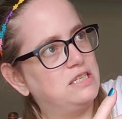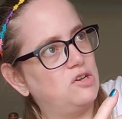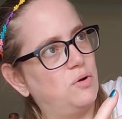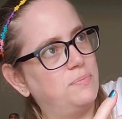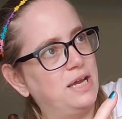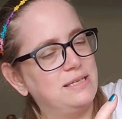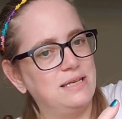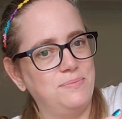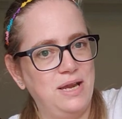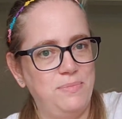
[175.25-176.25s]
So I'm
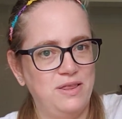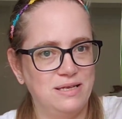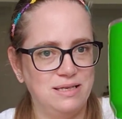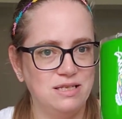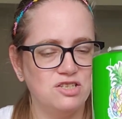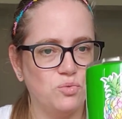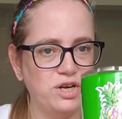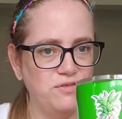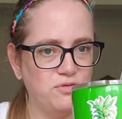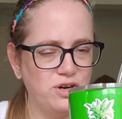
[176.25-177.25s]
guessing maybe this is
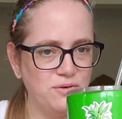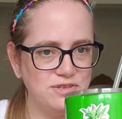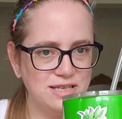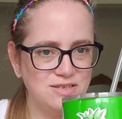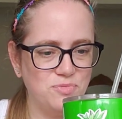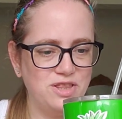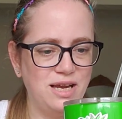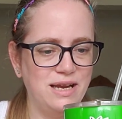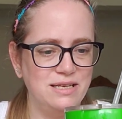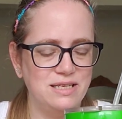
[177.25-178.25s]
24 ounces and with the
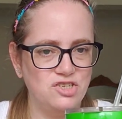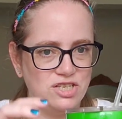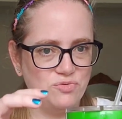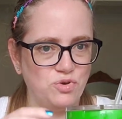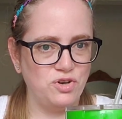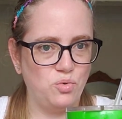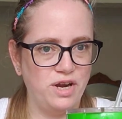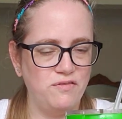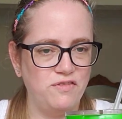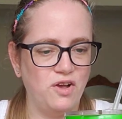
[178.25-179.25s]
ice, it just wouldn't
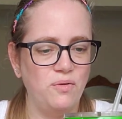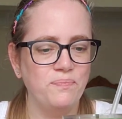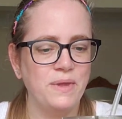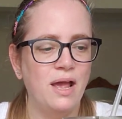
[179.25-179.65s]
quite fill.